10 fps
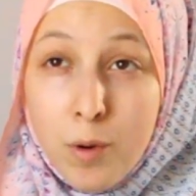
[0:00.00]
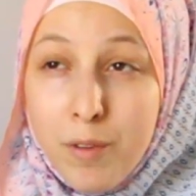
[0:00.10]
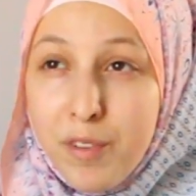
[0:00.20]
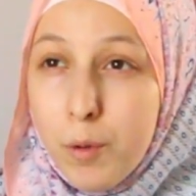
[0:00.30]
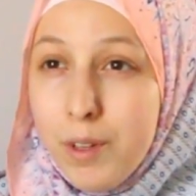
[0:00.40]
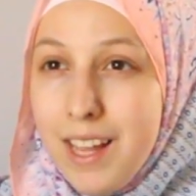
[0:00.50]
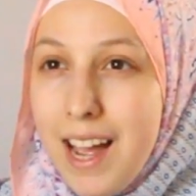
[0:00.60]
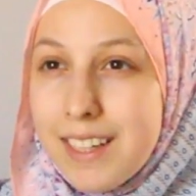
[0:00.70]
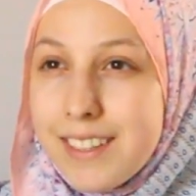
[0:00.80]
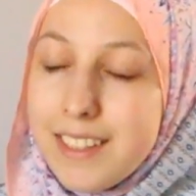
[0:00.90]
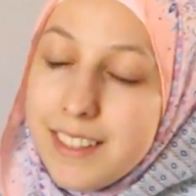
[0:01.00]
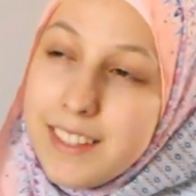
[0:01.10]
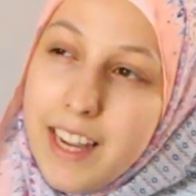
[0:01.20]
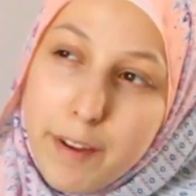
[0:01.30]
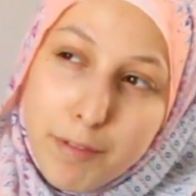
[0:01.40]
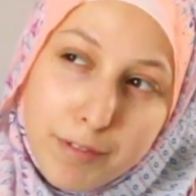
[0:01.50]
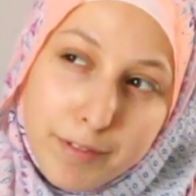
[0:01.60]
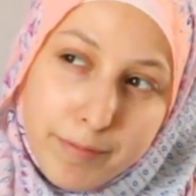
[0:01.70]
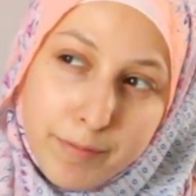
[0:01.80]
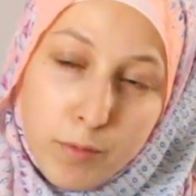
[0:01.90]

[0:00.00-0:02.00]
When you feel relaxed and safe?